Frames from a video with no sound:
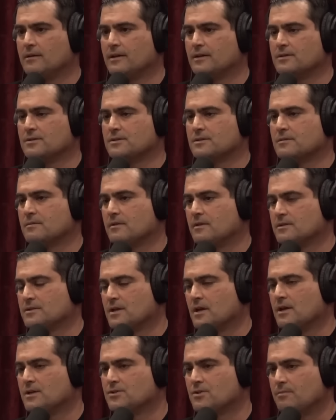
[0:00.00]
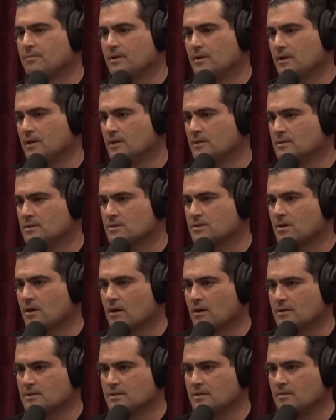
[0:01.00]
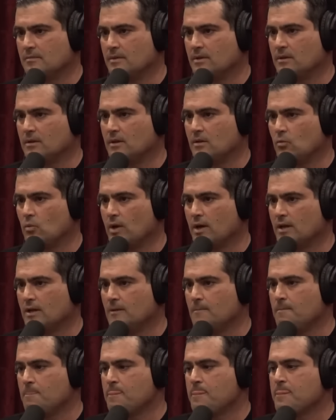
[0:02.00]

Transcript: There's there's 100 billion stars in the Milky Way.